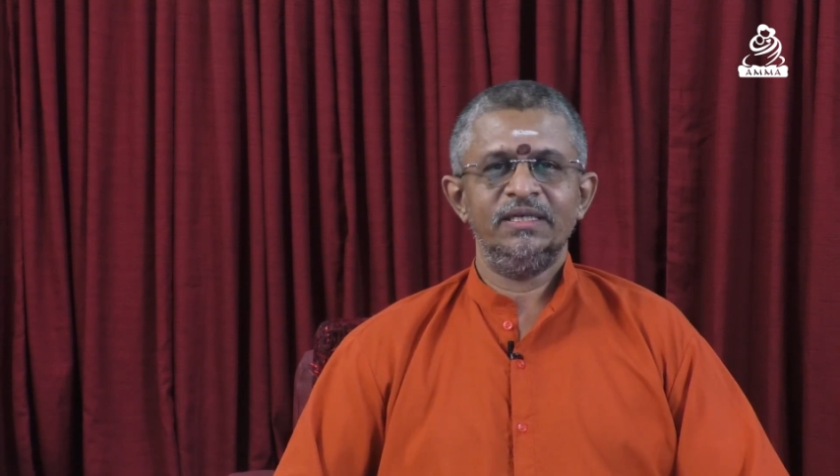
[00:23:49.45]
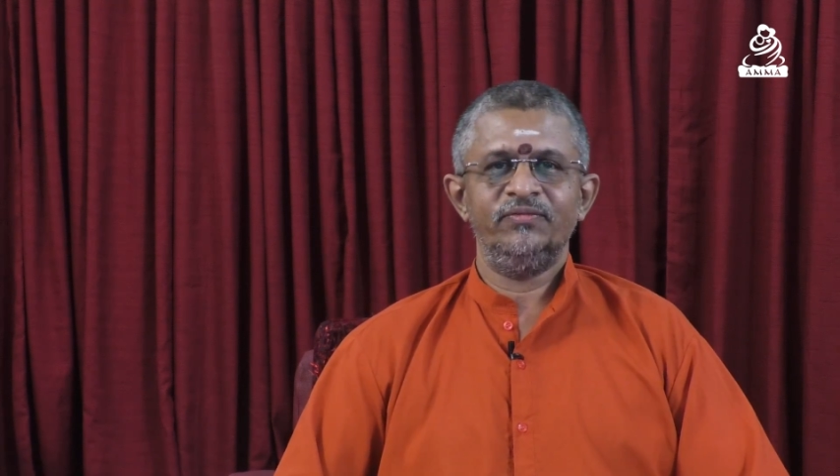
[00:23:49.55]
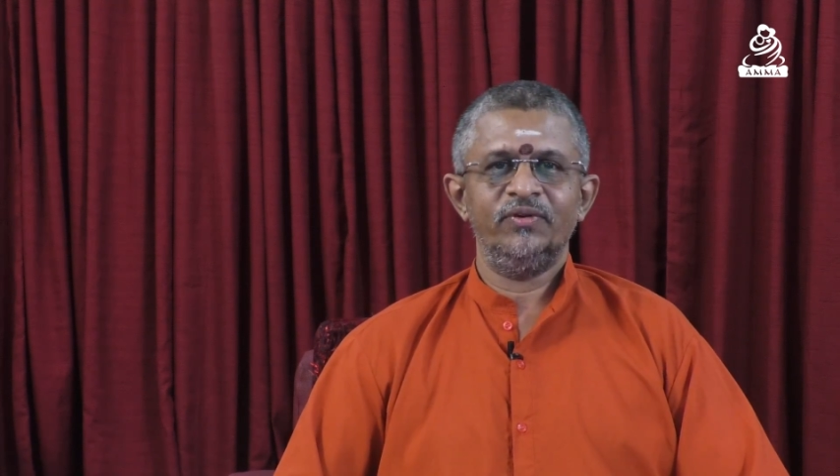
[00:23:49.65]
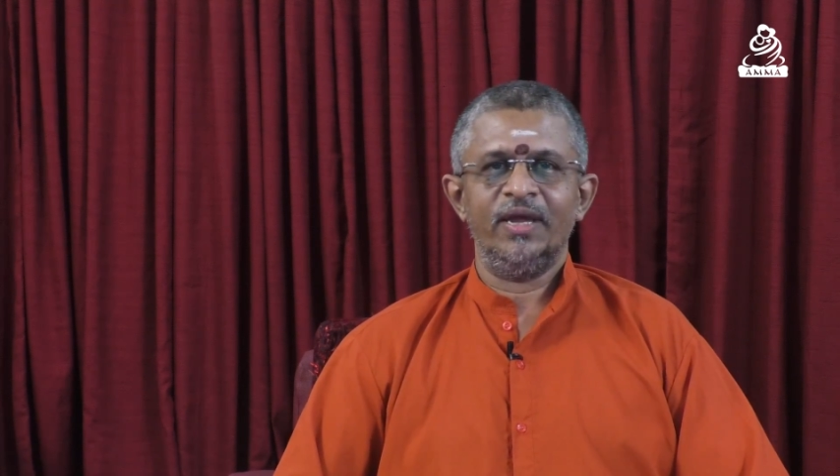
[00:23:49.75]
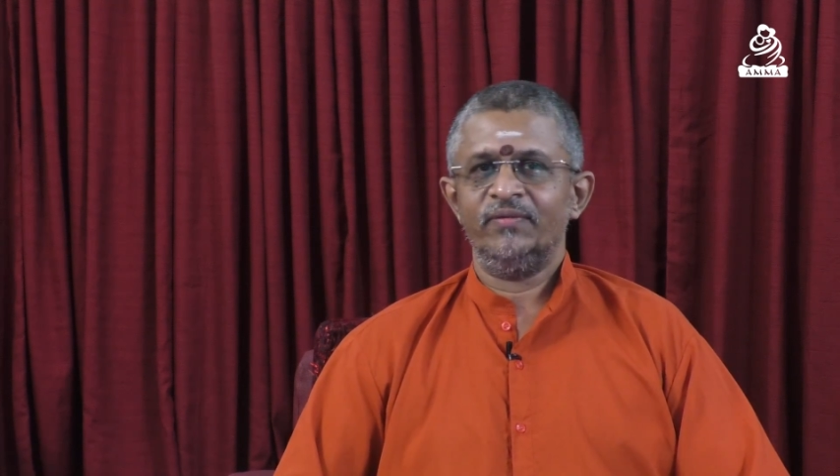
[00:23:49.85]

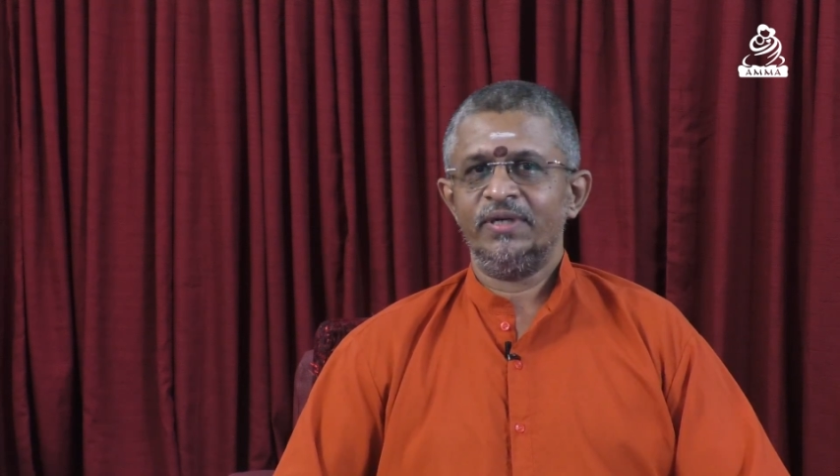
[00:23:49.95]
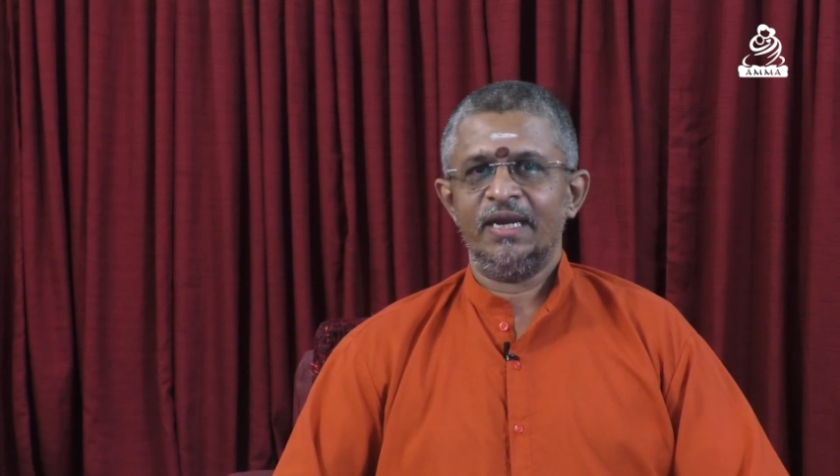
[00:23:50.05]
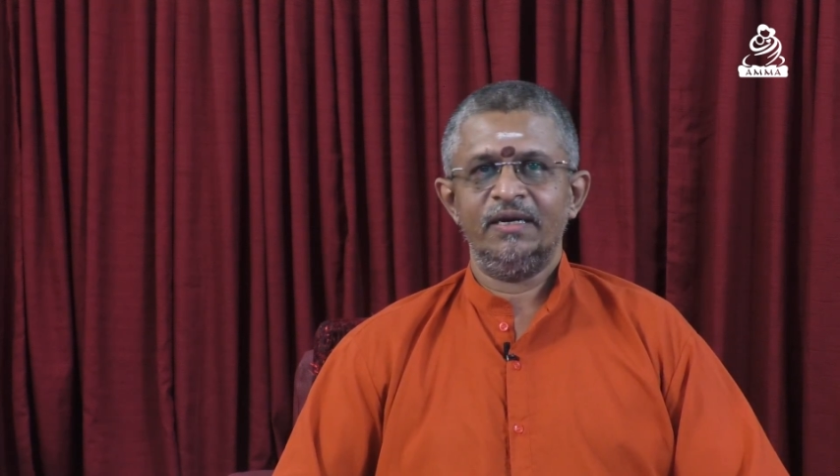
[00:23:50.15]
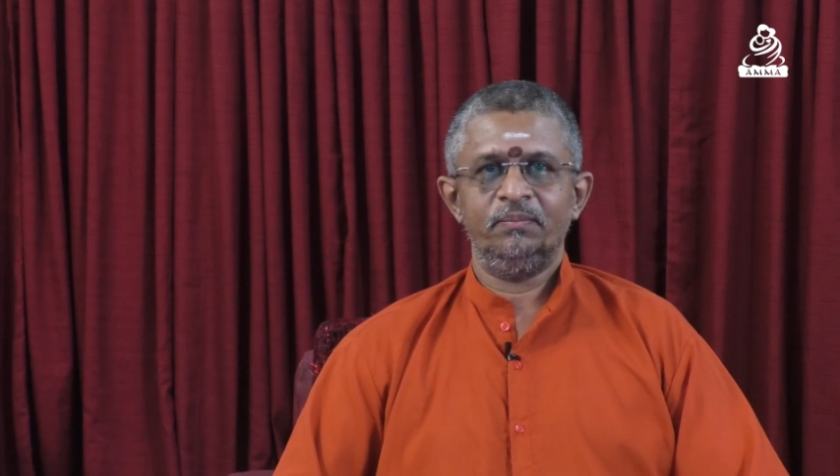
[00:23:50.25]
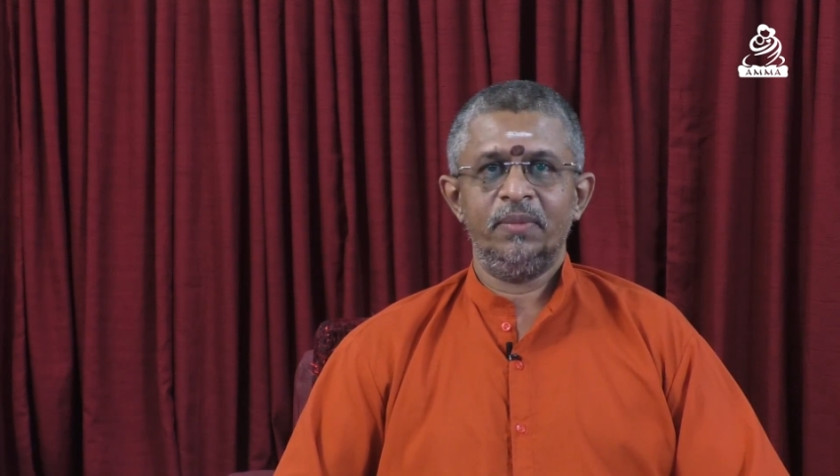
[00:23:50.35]
imagine if you
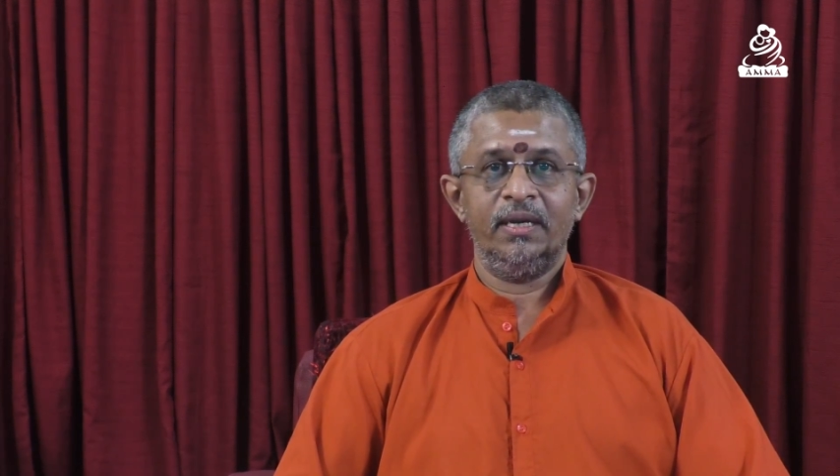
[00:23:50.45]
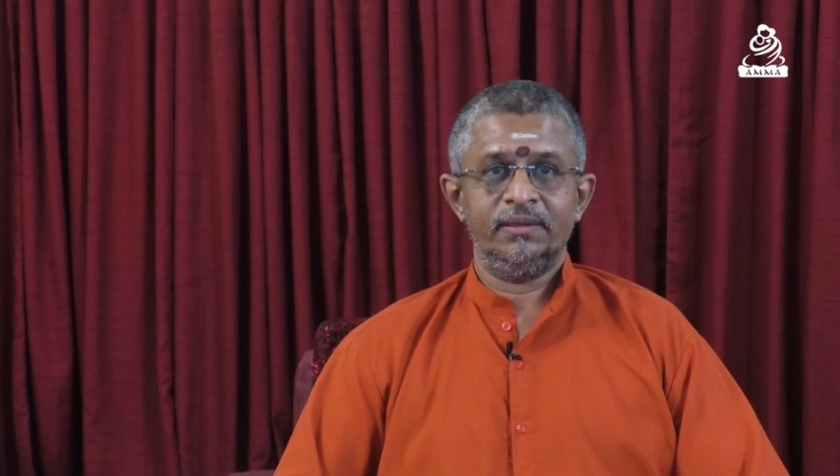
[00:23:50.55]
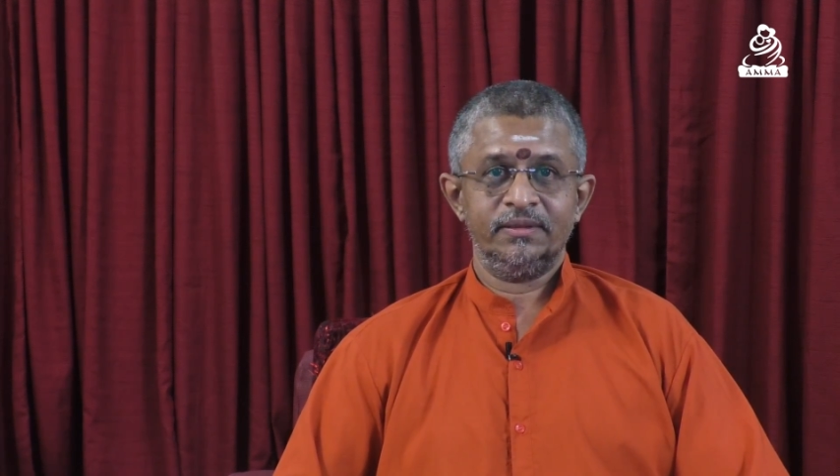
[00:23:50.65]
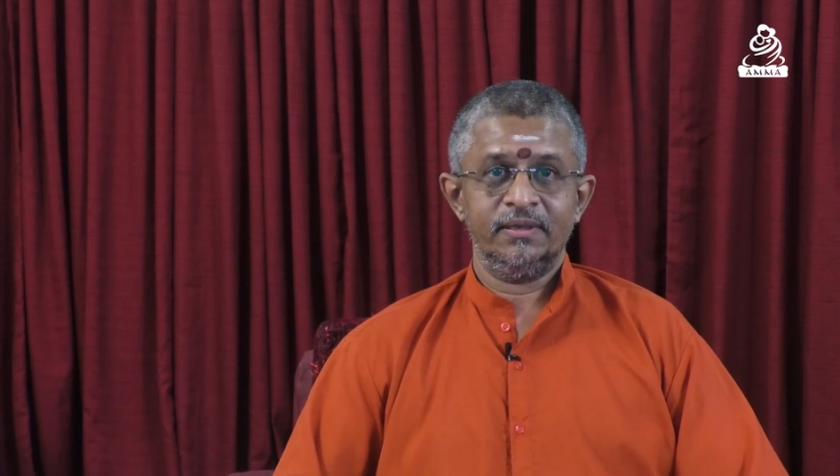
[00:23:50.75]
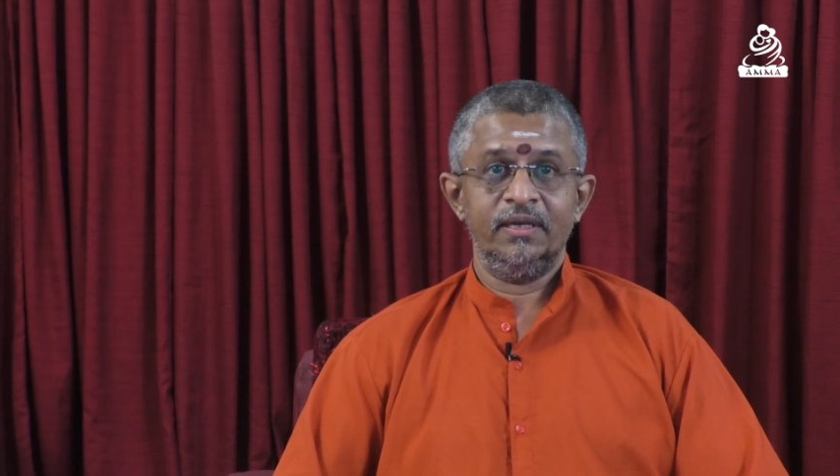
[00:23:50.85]
haven't had a
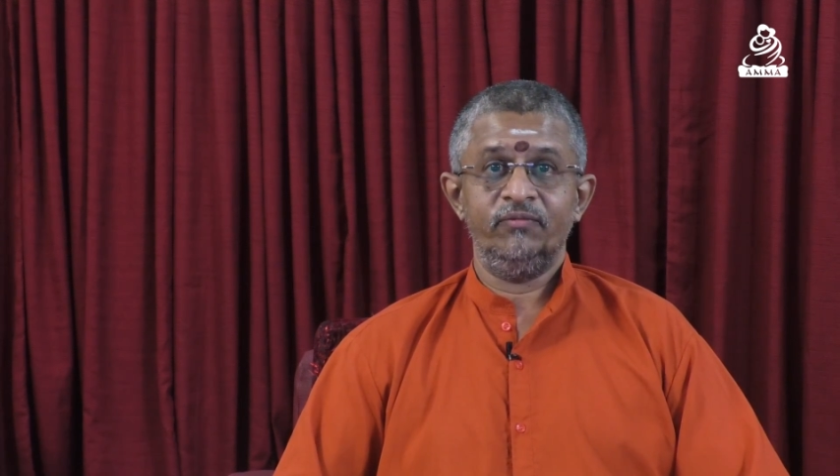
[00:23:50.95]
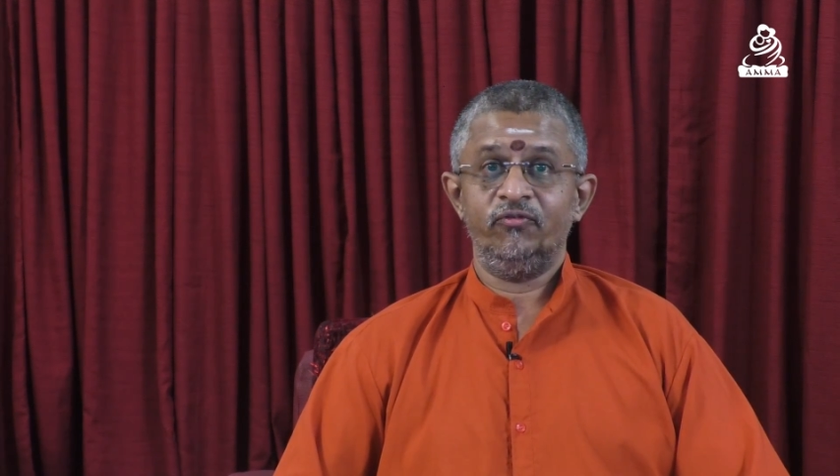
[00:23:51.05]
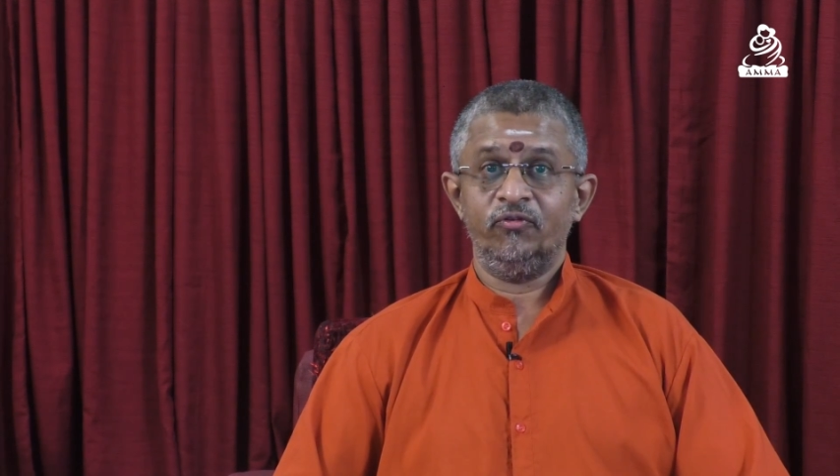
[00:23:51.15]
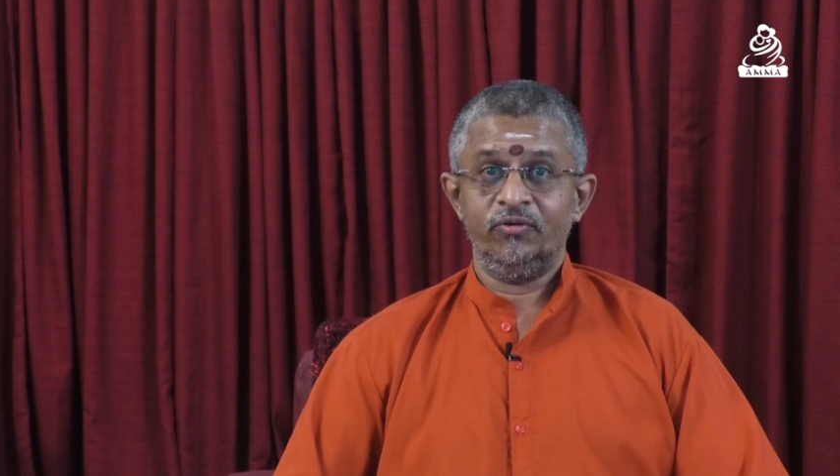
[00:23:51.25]
bath